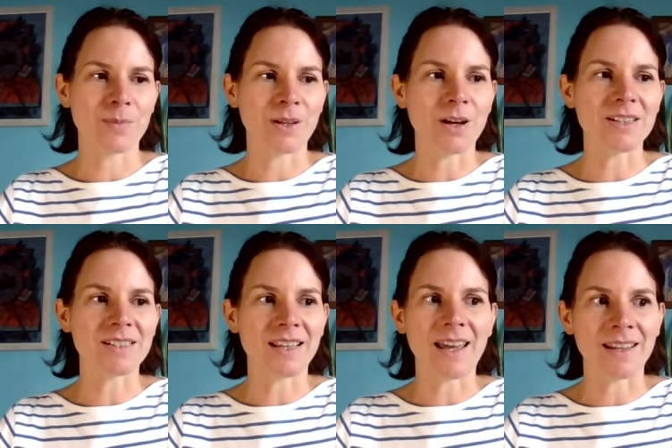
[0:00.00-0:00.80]
Because
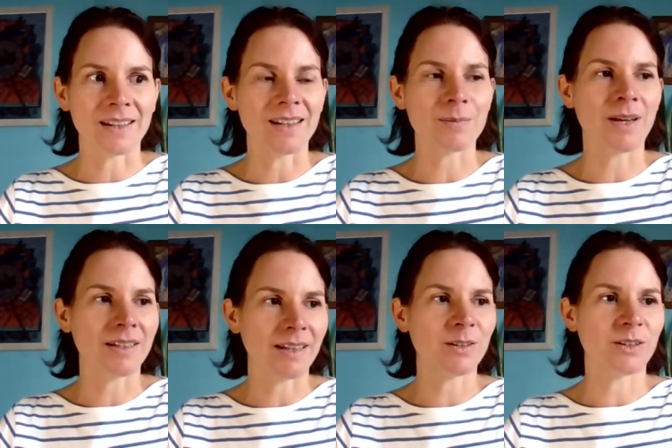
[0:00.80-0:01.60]
again, in my
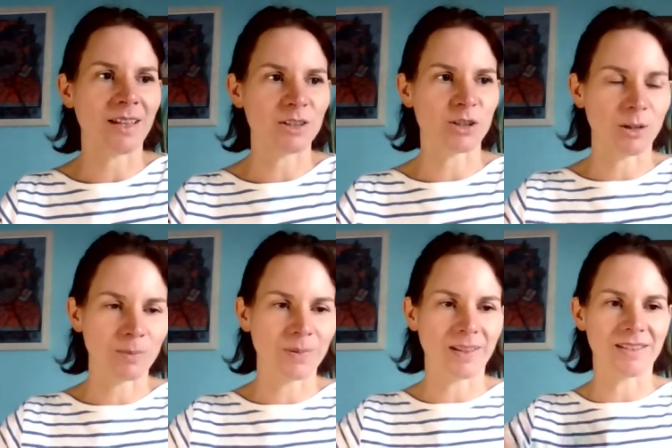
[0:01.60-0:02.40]
day-to-day
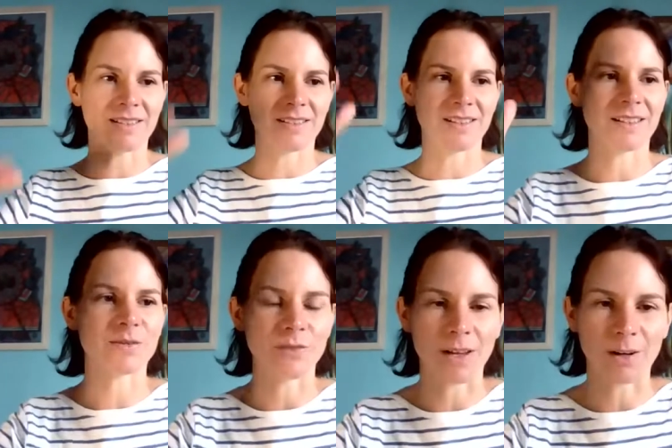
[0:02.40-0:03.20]
job, it's
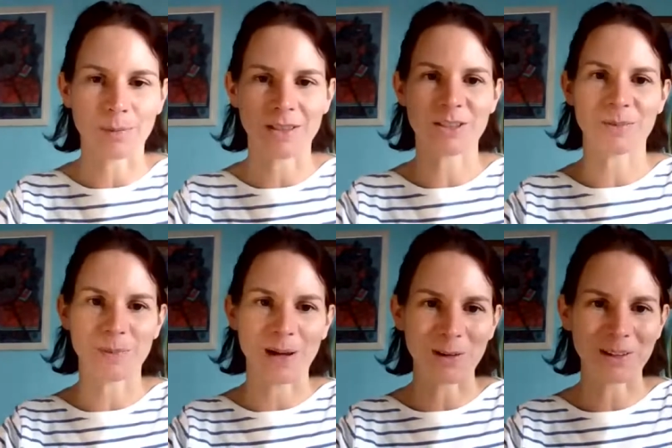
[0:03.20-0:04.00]
very much
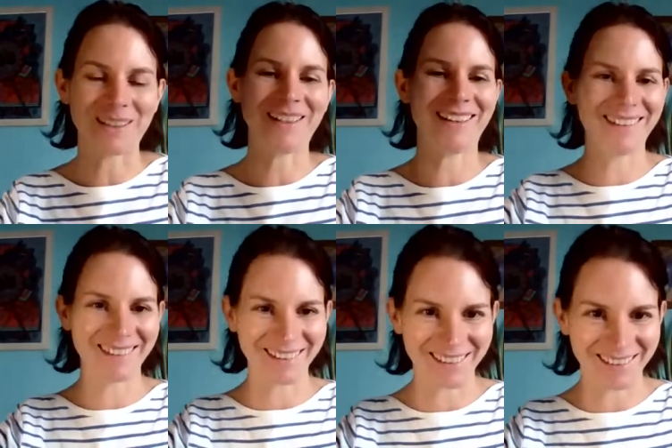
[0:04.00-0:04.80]
about
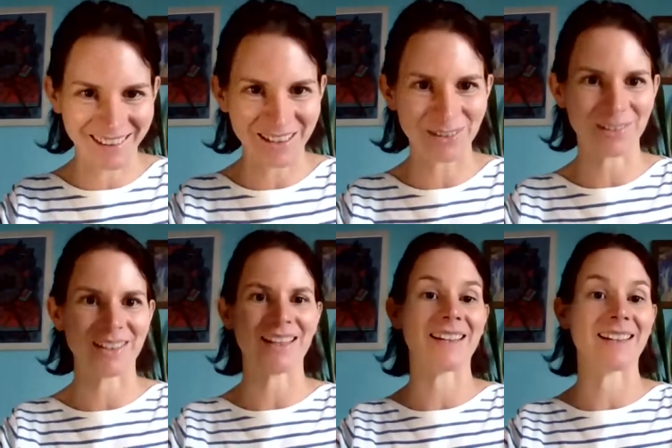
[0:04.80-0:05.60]

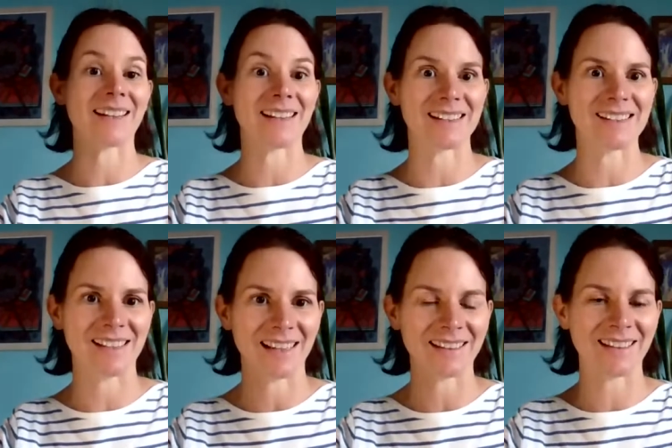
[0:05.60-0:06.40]
theory and
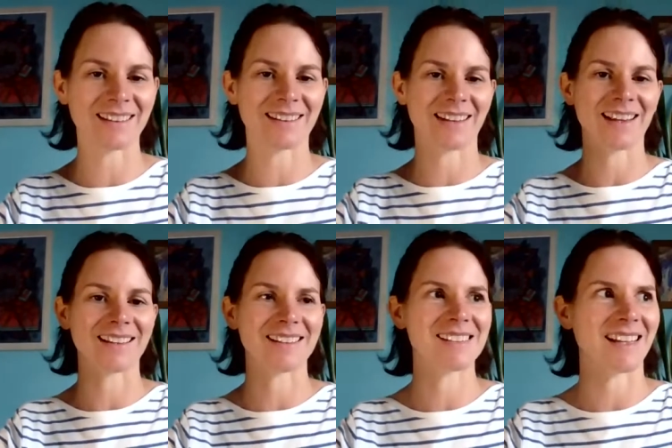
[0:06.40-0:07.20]
understanding
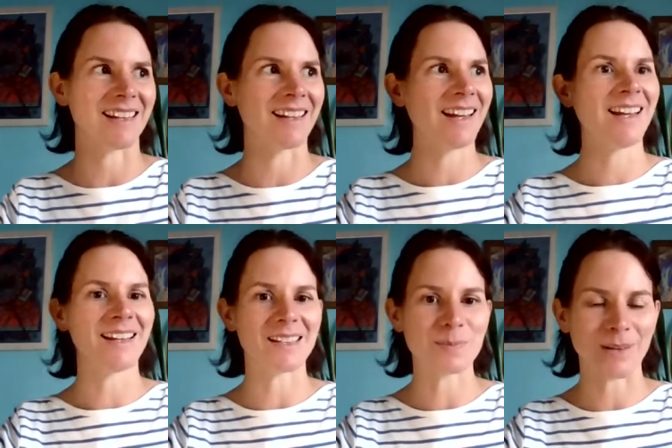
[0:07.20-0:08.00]
things and
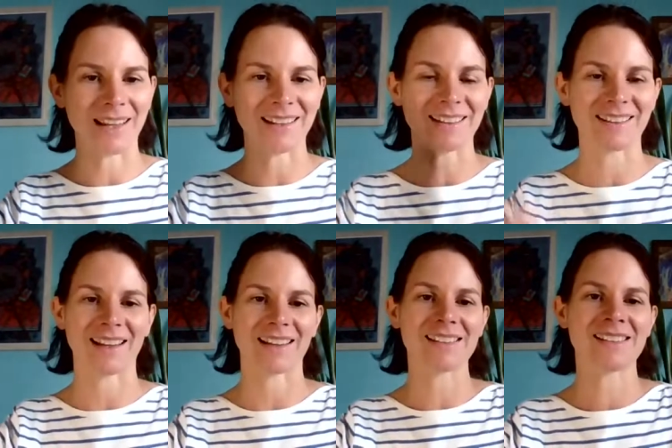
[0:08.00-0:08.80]
explaining
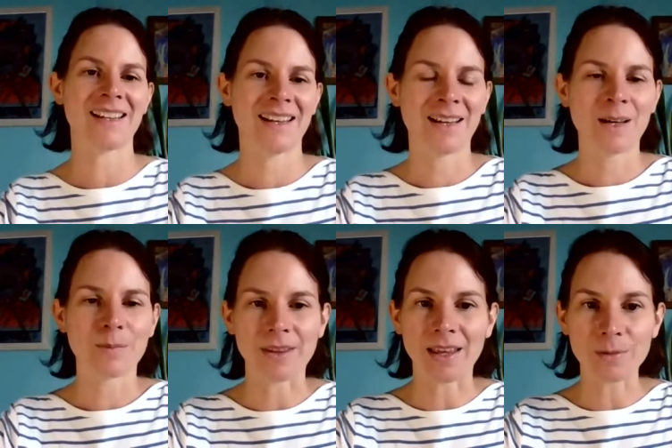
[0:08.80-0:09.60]
things.
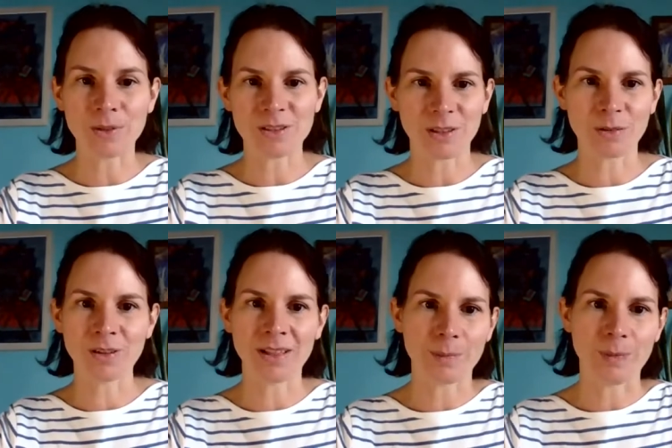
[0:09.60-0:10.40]
But that was
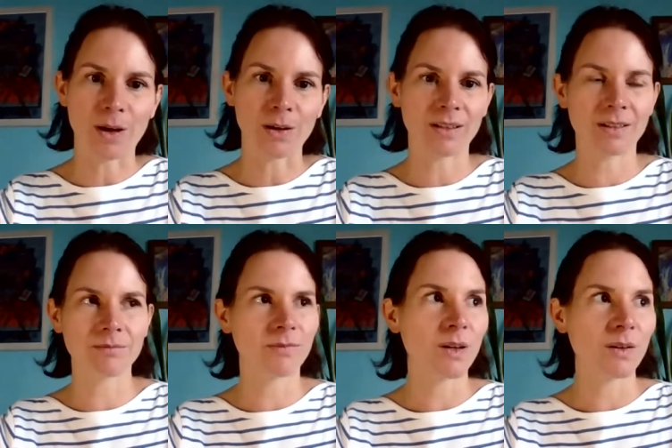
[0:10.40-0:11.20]
only about
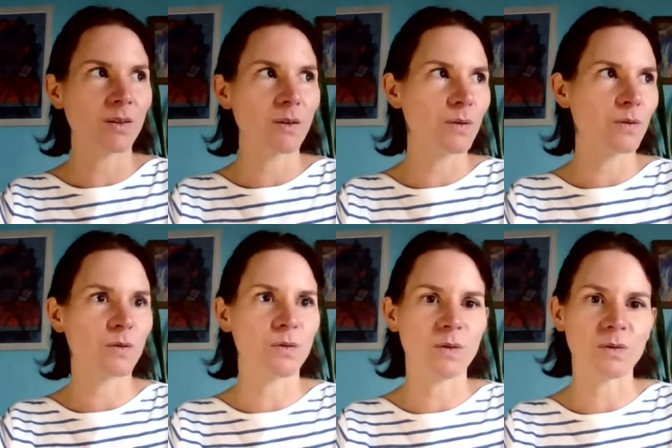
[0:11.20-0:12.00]

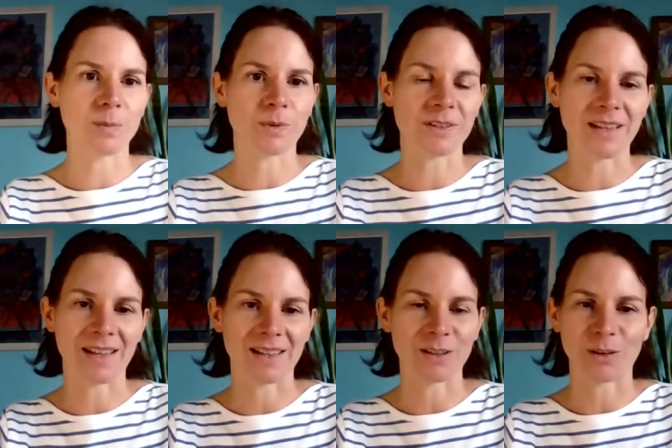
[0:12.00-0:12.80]

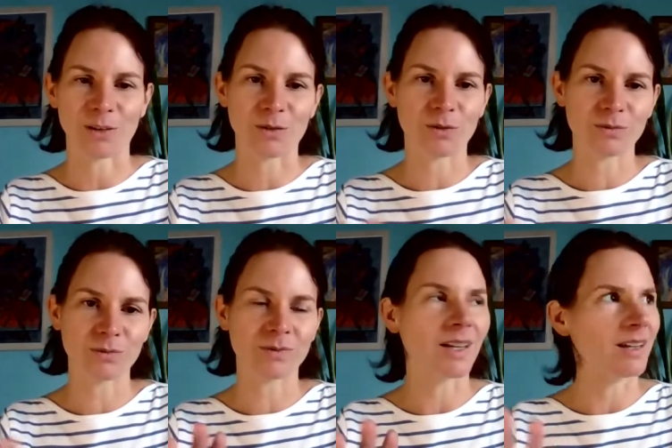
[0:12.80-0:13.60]
50%, or
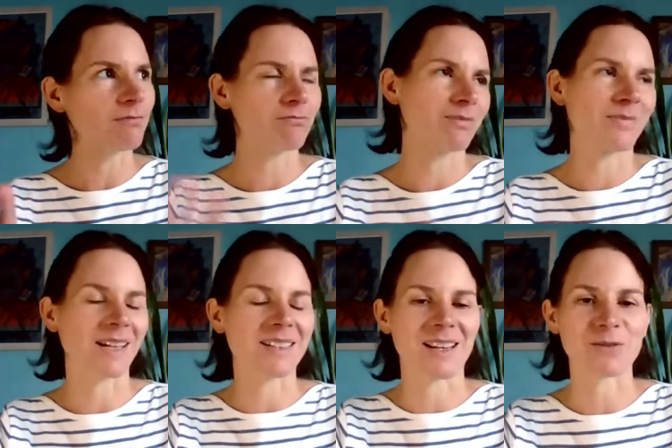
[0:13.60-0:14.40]

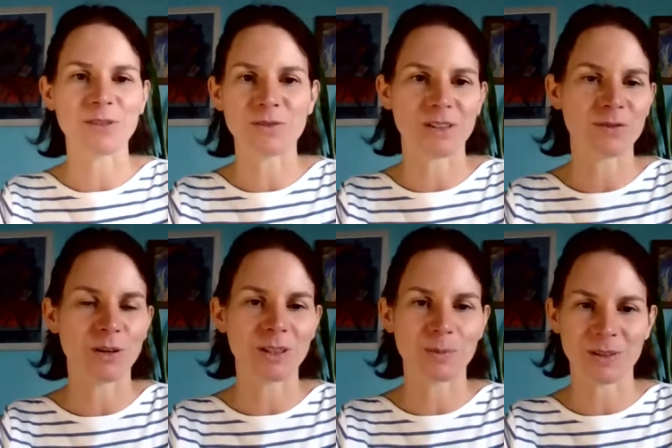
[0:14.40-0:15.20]
let's say
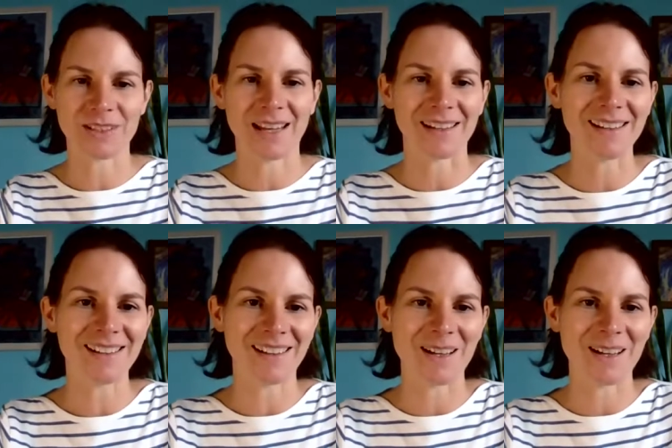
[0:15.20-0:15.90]
40%